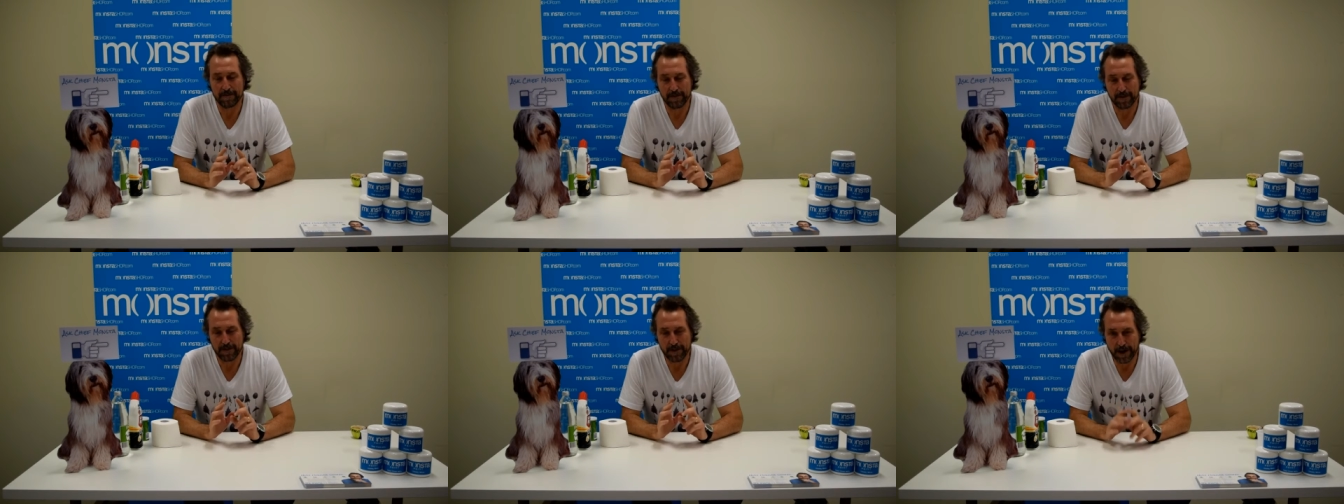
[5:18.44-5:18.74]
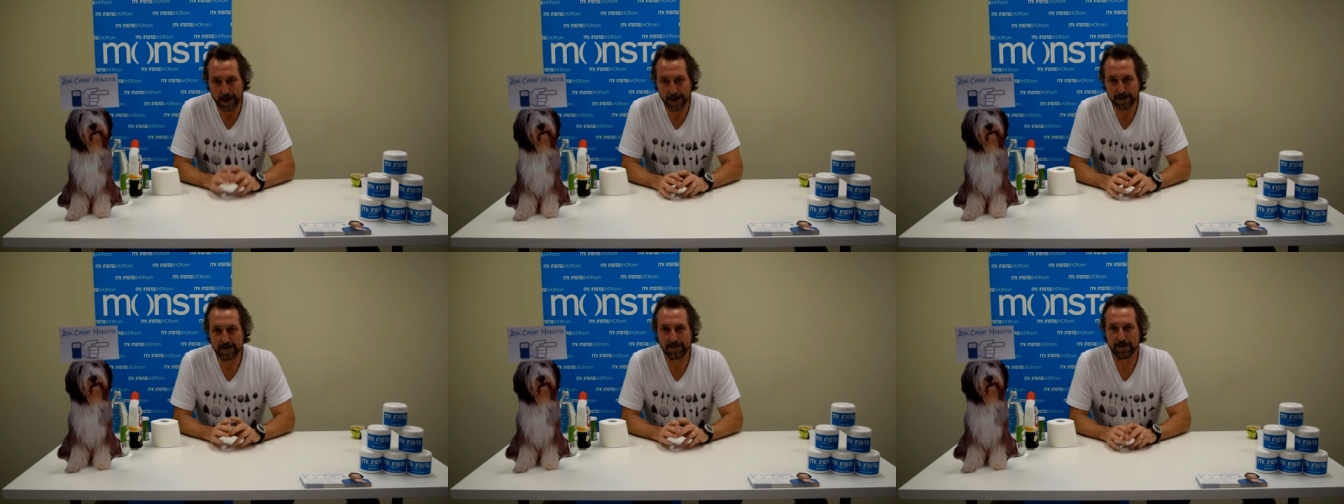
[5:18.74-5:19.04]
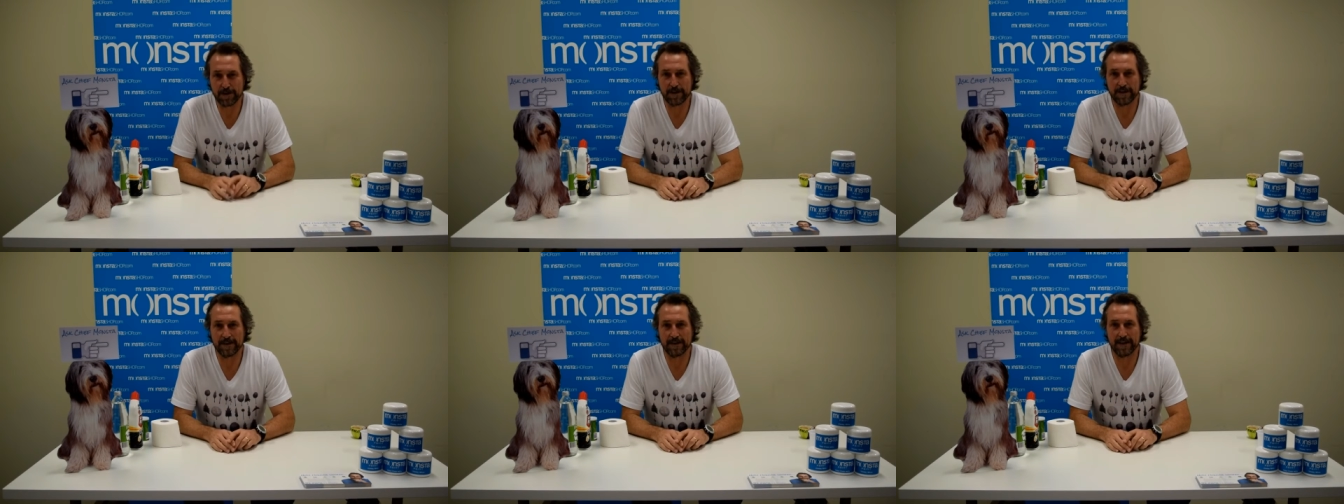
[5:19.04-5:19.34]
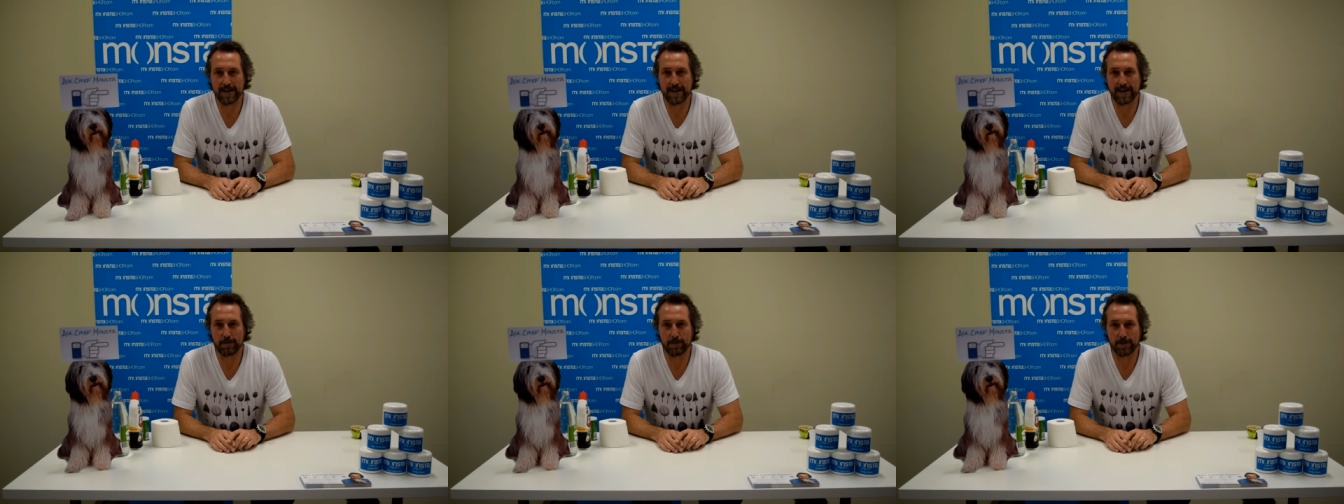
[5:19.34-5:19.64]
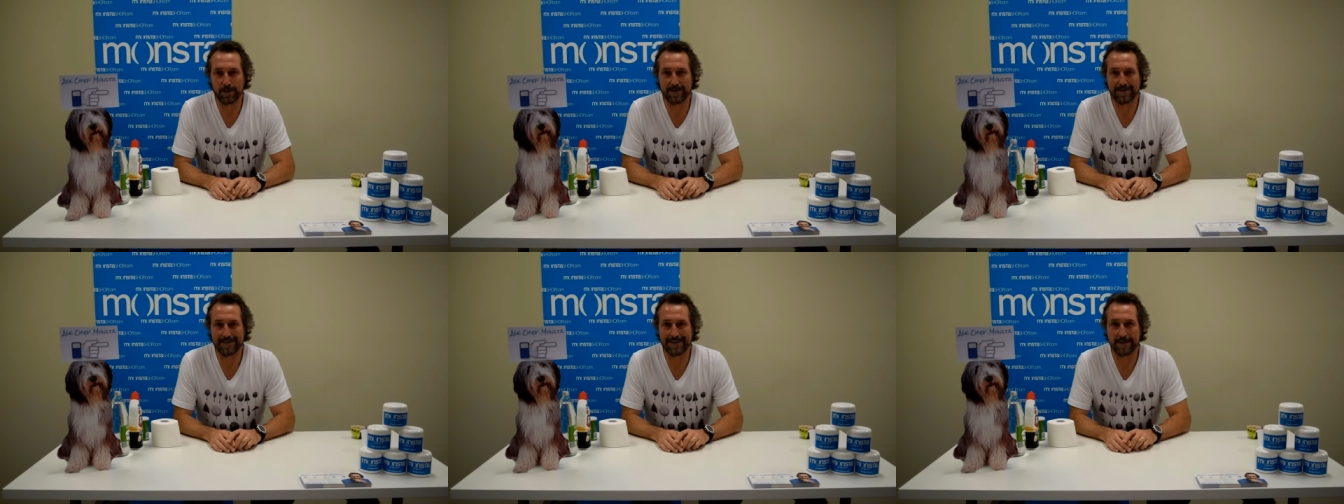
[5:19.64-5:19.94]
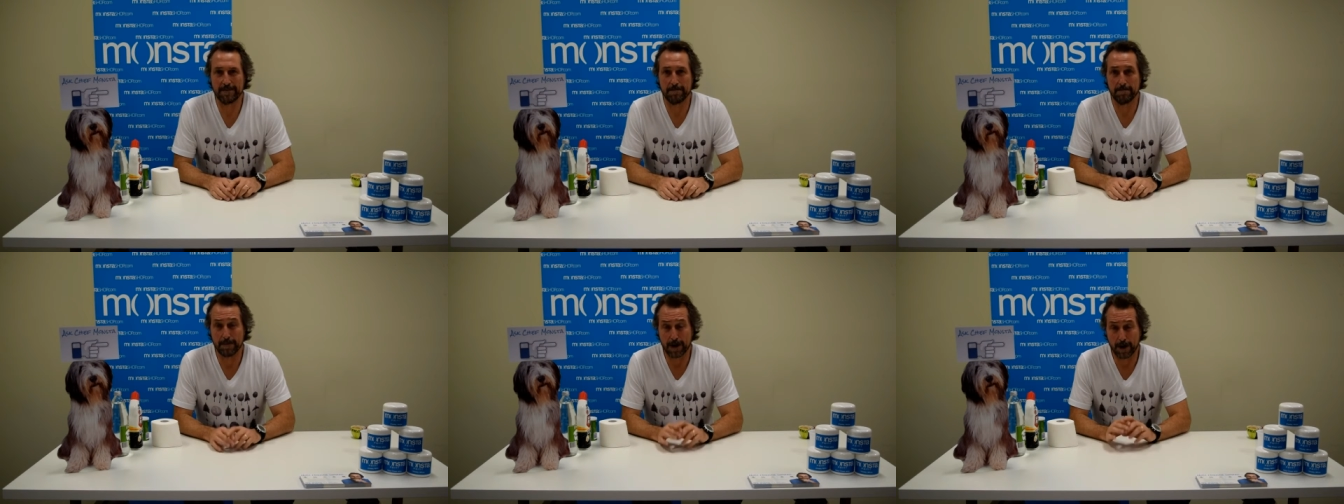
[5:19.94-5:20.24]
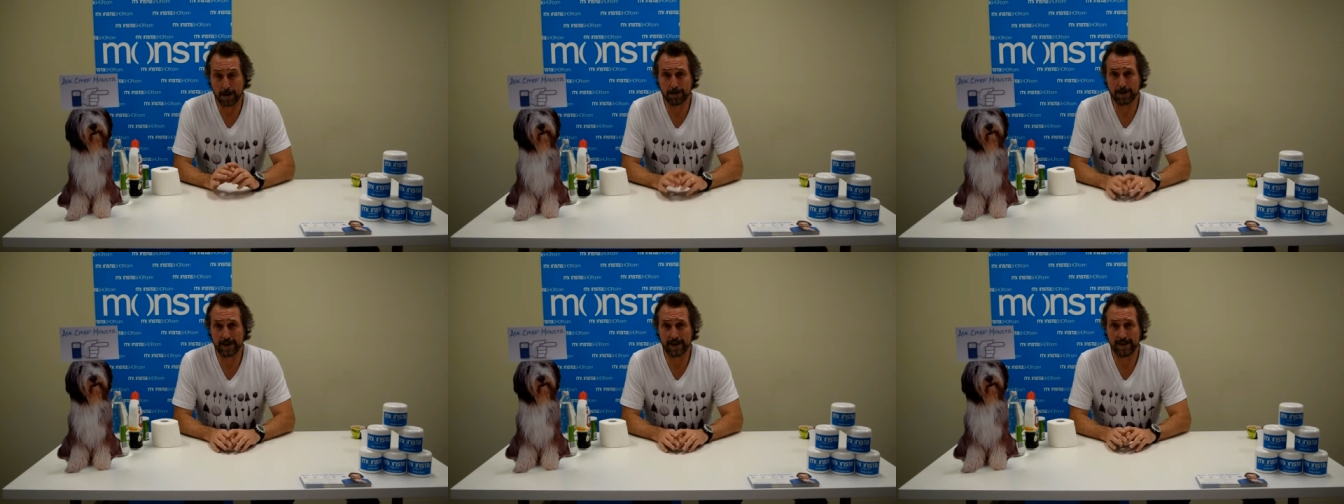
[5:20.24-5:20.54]
those of you that are dealing with
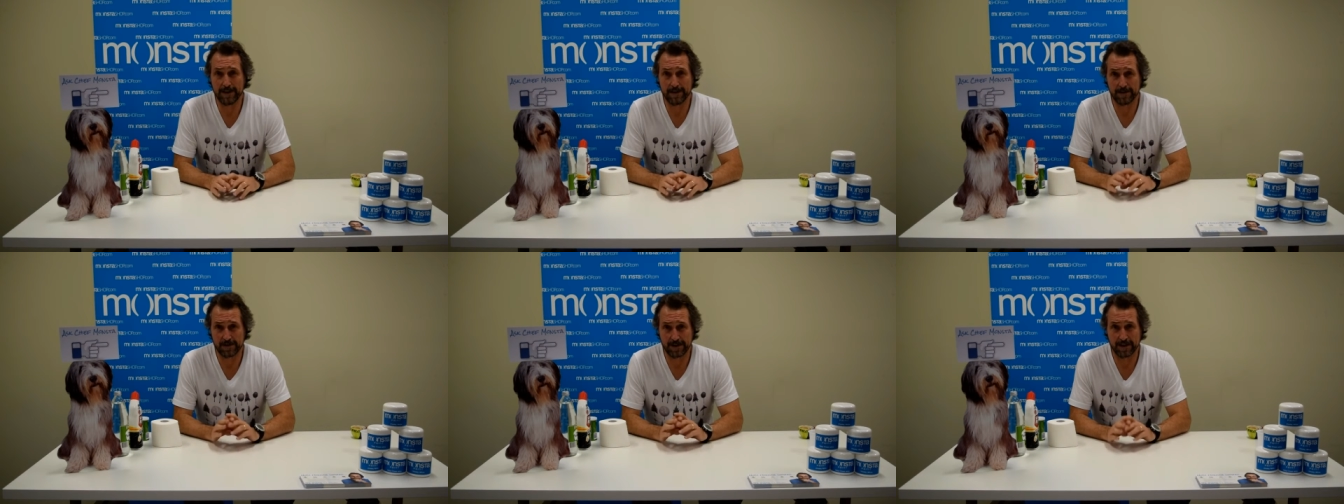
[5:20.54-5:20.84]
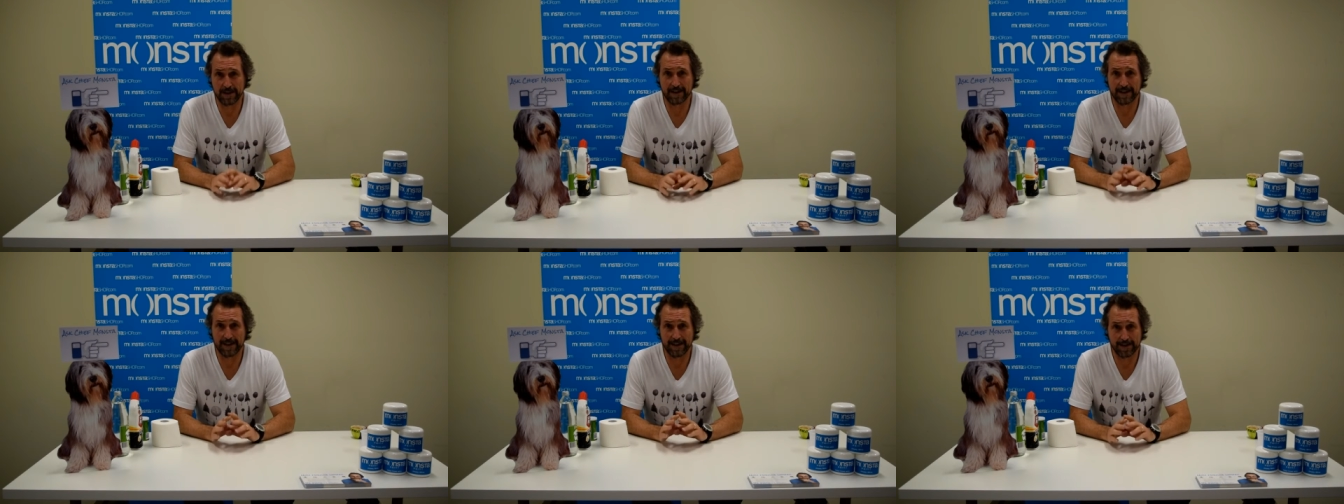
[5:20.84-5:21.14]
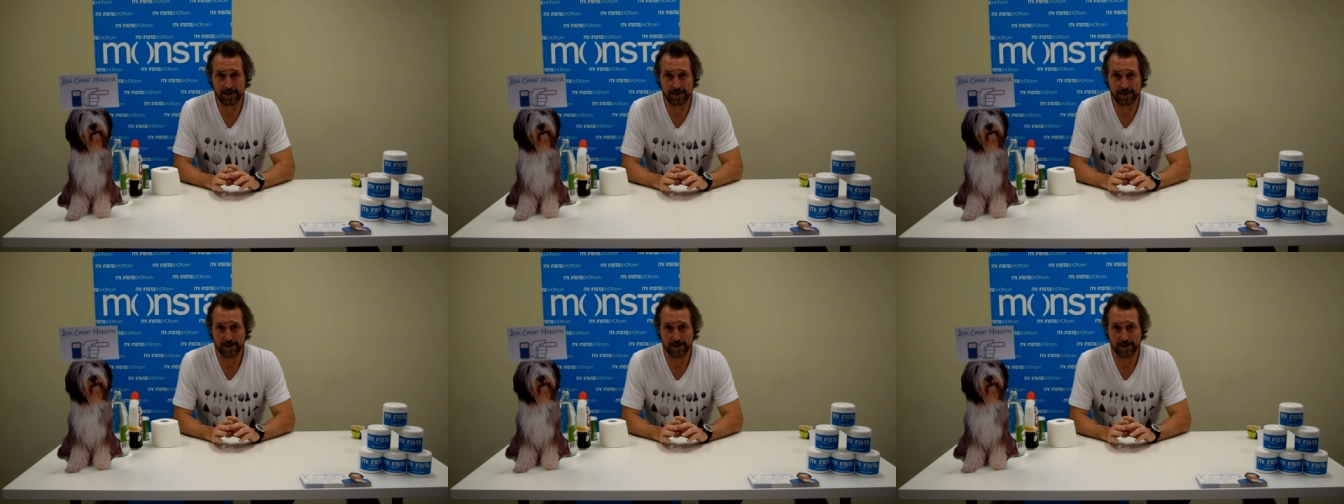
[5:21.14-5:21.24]
mouldy silicon in